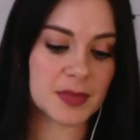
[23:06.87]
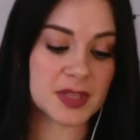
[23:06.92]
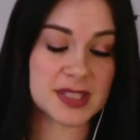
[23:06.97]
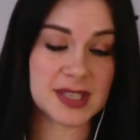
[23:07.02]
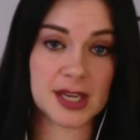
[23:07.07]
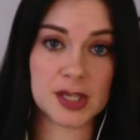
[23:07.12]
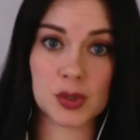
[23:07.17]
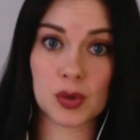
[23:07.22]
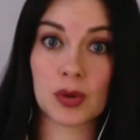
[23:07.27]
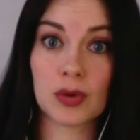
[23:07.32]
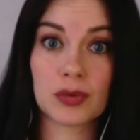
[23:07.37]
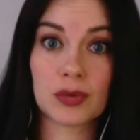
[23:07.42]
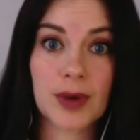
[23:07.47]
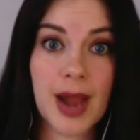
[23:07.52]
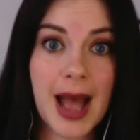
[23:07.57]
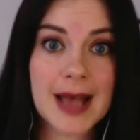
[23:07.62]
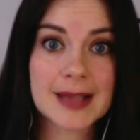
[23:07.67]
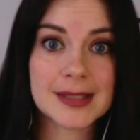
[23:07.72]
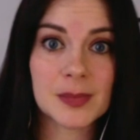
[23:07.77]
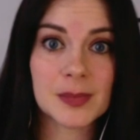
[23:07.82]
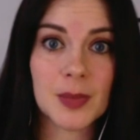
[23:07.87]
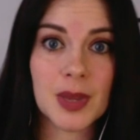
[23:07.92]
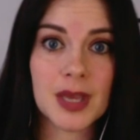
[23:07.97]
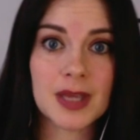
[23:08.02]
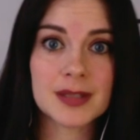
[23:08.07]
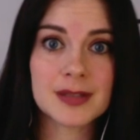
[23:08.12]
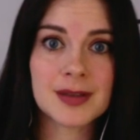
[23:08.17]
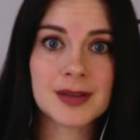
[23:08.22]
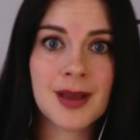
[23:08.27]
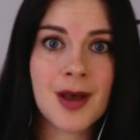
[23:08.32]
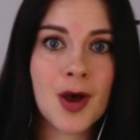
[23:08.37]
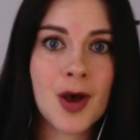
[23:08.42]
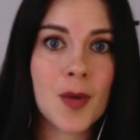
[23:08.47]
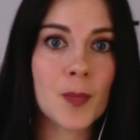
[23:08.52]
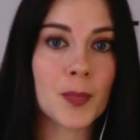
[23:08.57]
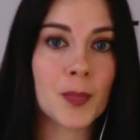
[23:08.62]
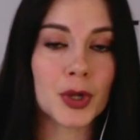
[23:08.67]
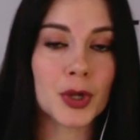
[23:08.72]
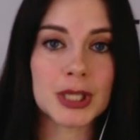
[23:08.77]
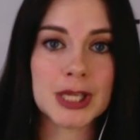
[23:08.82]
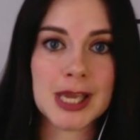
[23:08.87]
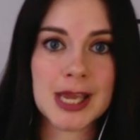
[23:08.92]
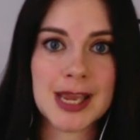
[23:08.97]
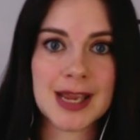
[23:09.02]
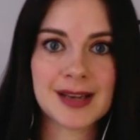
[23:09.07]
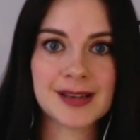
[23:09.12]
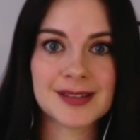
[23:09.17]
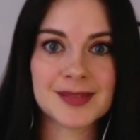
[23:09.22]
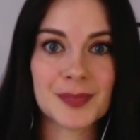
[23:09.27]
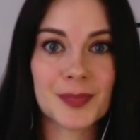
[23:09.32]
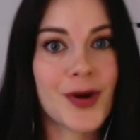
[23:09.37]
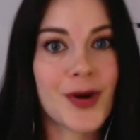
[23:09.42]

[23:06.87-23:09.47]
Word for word: sexual harassment, bullying,